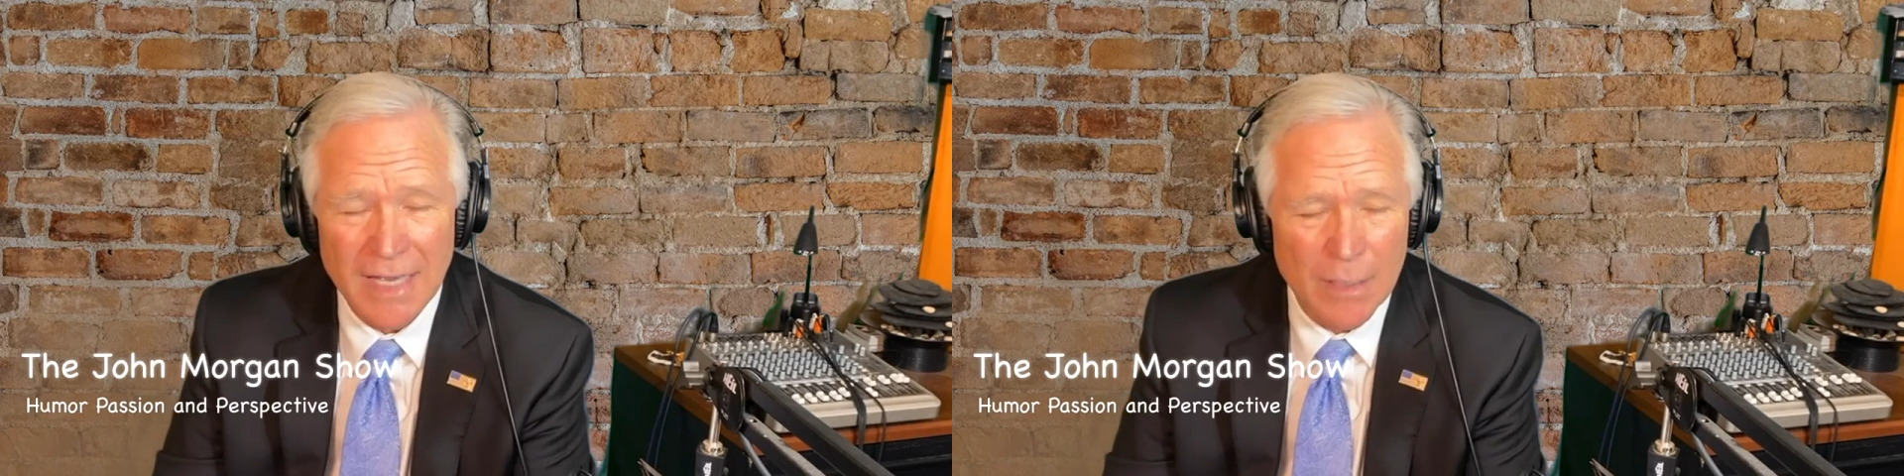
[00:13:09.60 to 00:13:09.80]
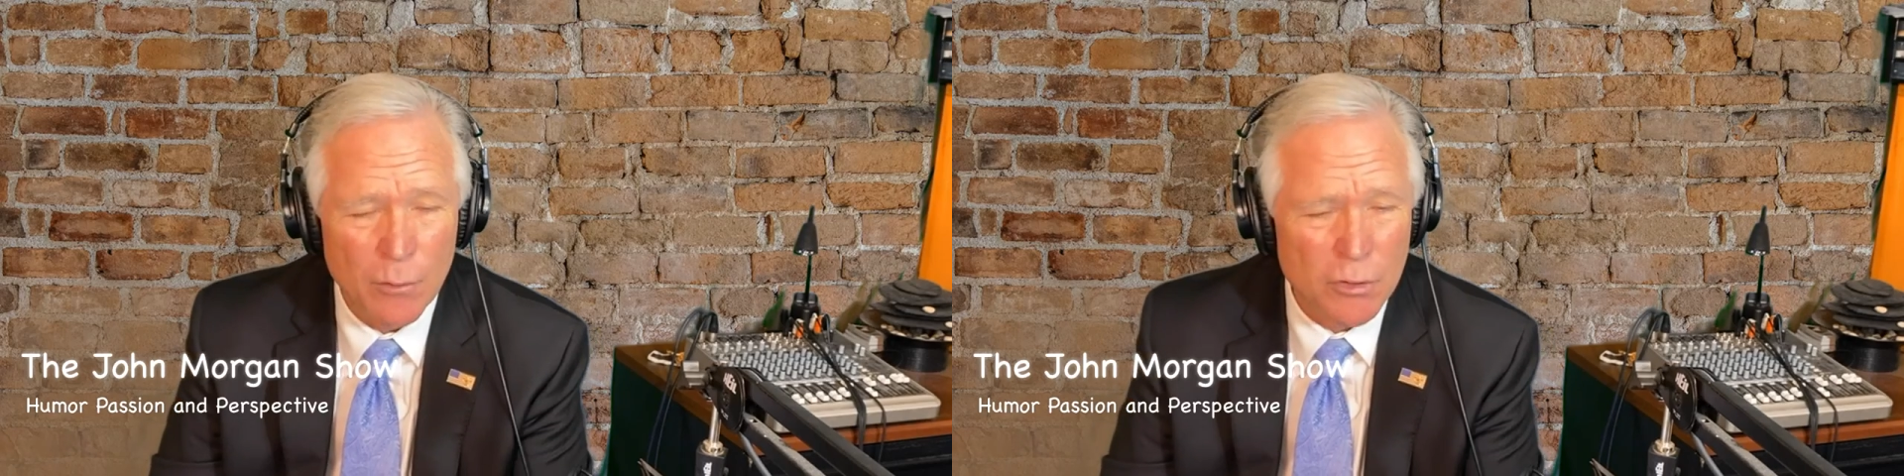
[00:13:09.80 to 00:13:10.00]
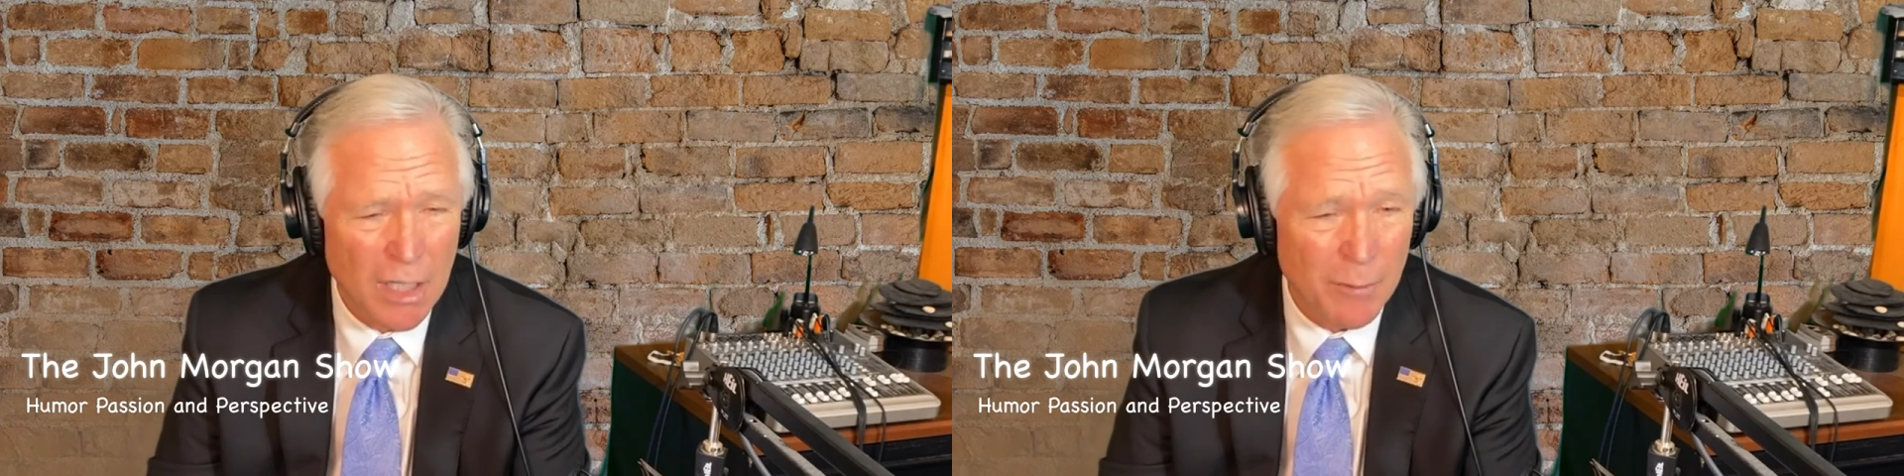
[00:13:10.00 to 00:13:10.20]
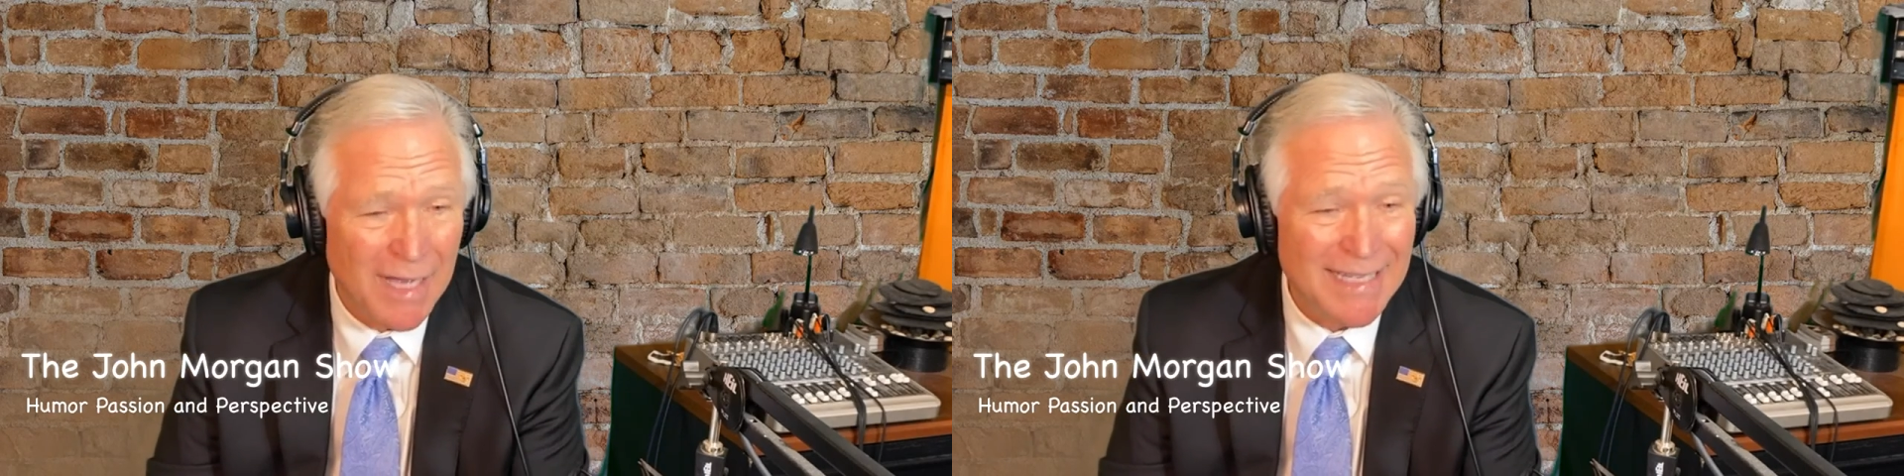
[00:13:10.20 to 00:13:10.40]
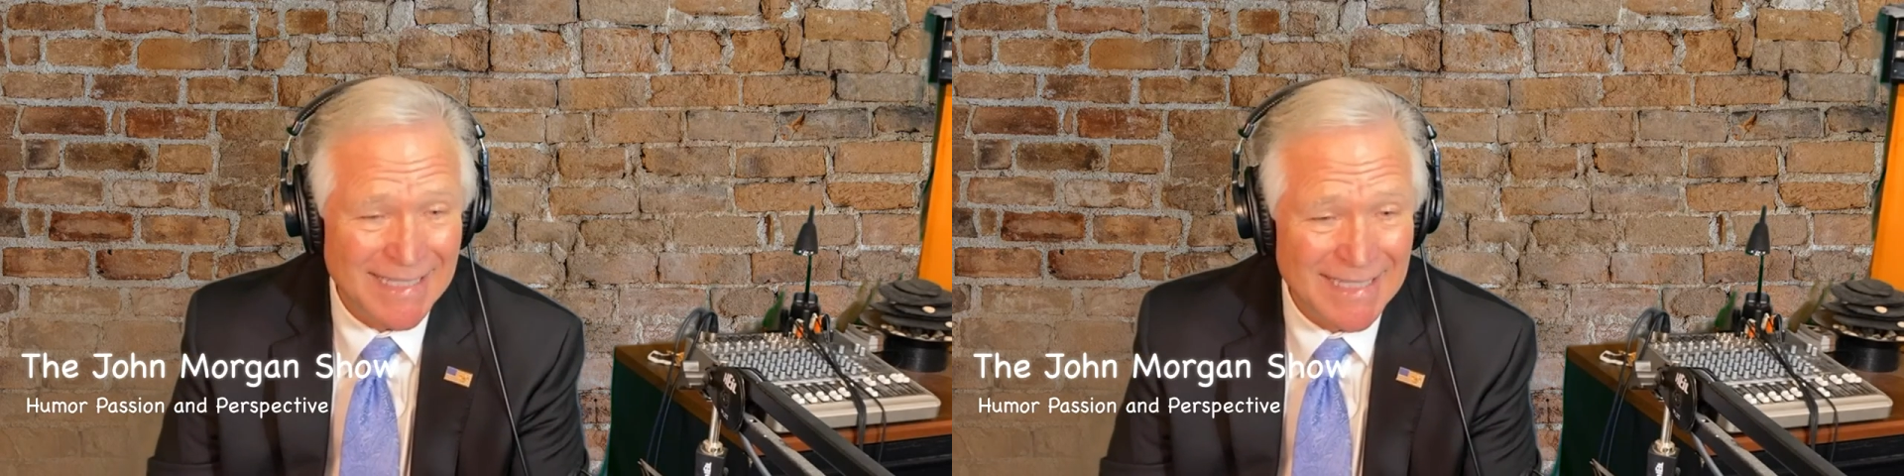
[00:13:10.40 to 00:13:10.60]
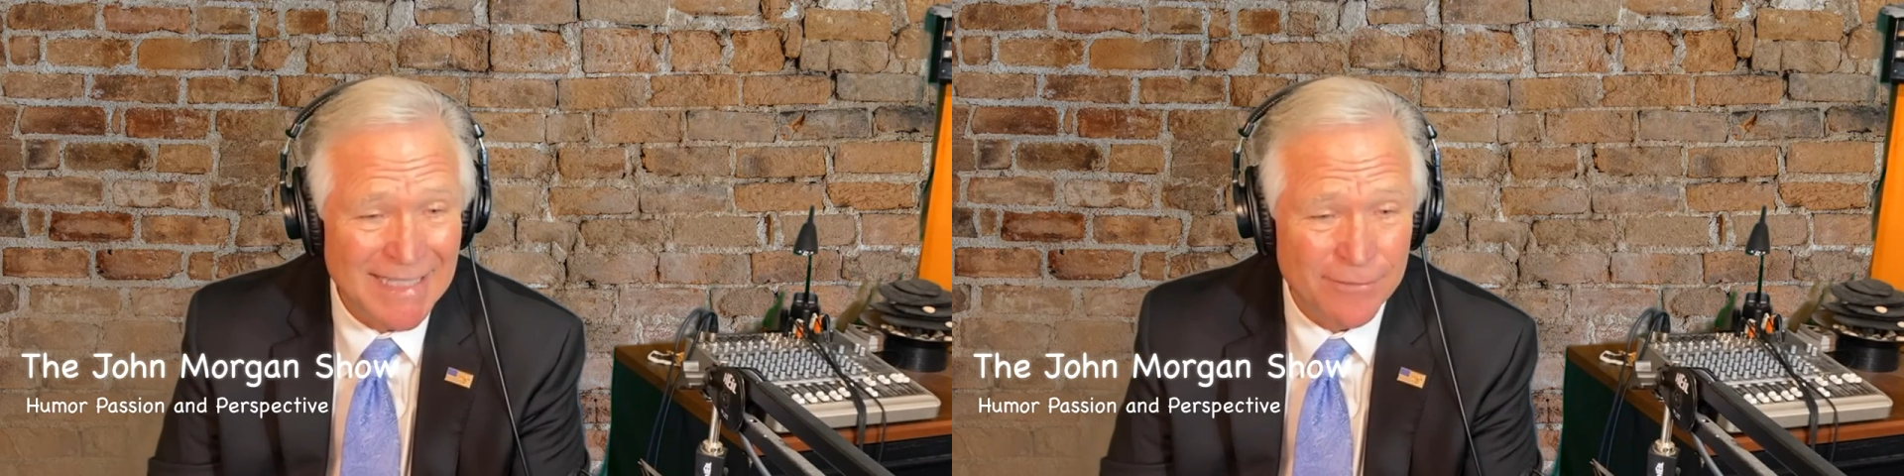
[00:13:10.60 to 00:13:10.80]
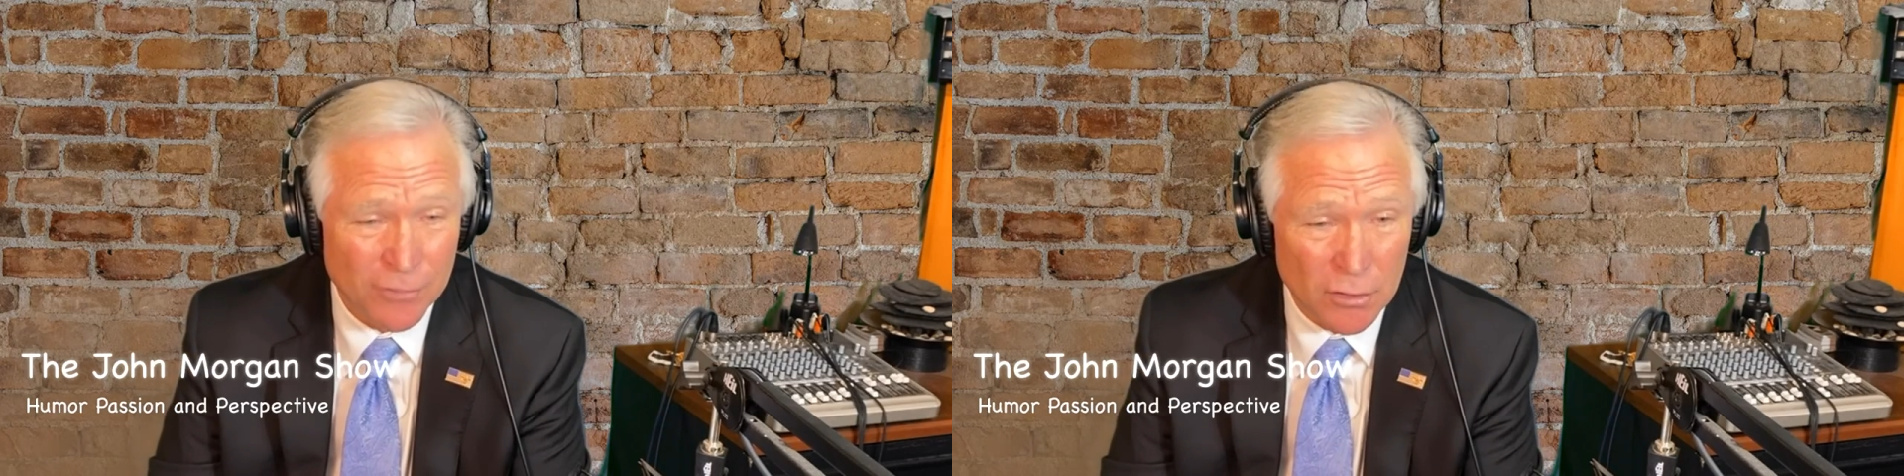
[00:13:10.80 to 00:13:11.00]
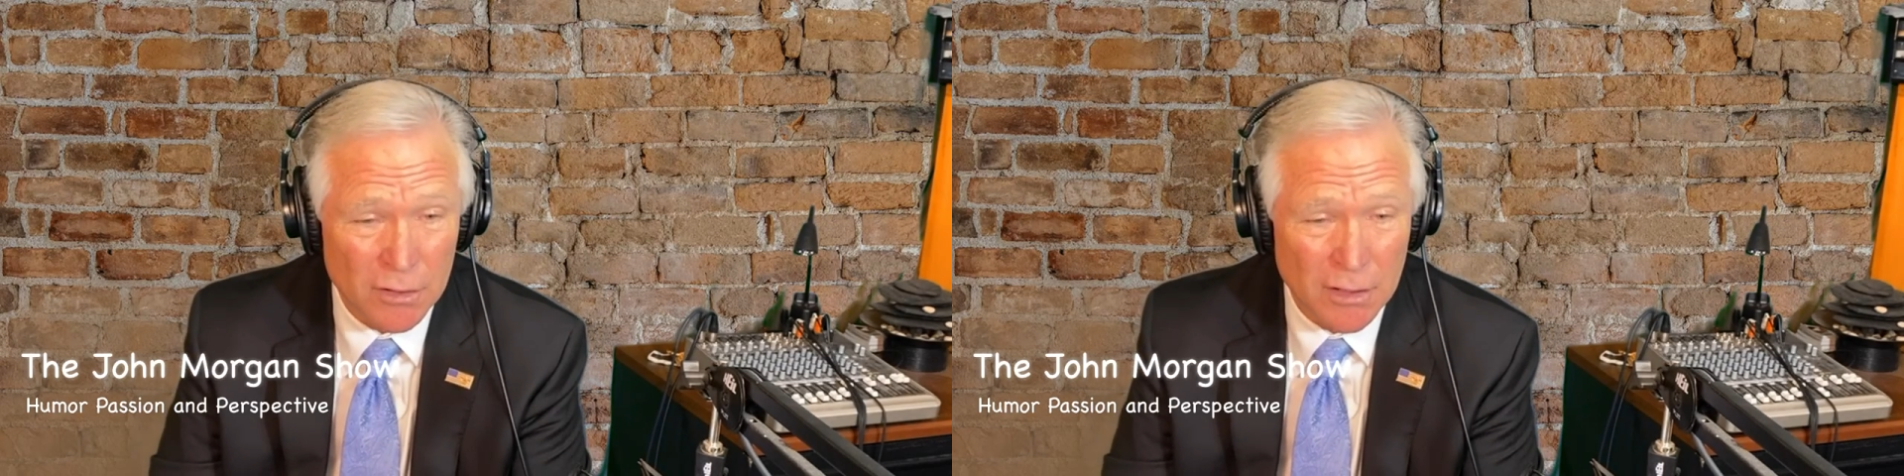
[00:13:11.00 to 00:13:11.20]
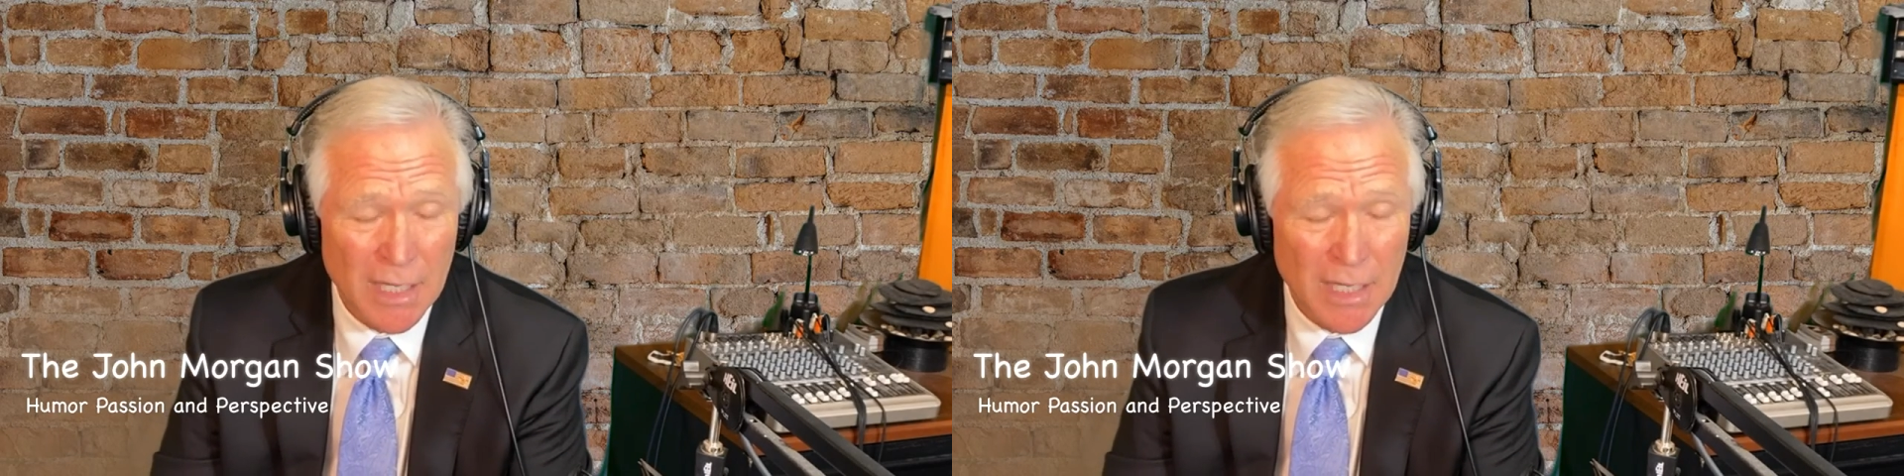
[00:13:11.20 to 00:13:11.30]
We were talking about evil,